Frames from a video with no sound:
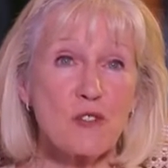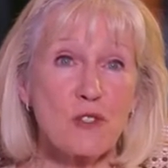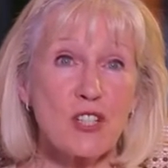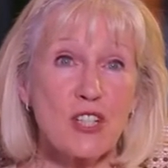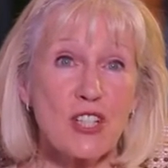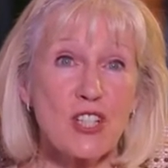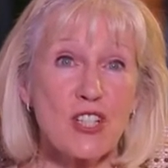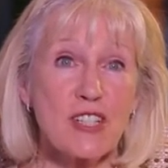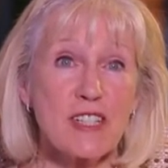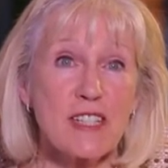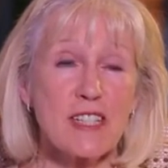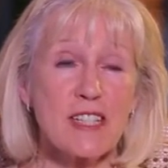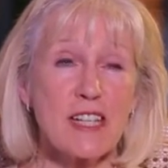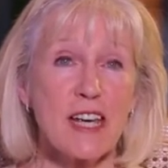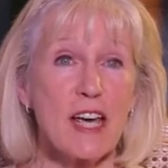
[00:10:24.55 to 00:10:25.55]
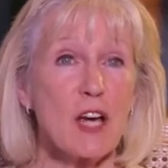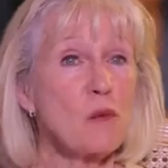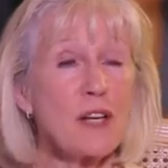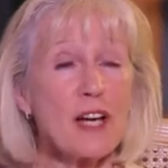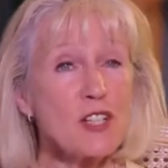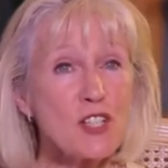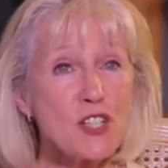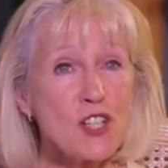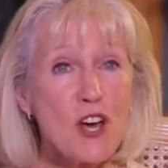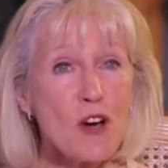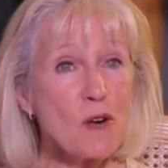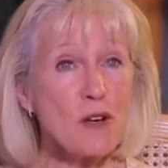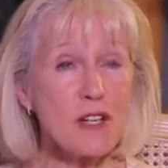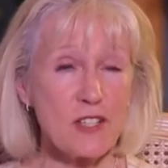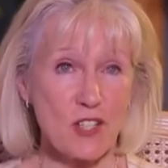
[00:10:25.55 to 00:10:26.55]
traditions, and we got to
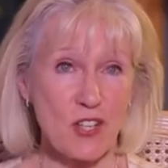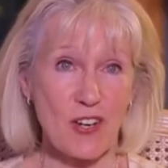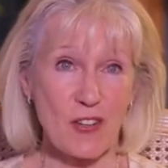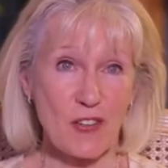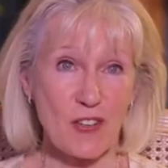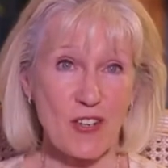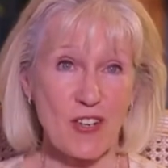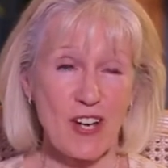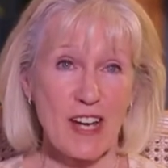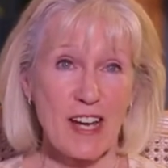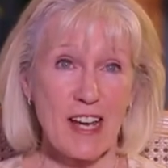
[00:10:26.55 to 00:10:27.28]
know each other.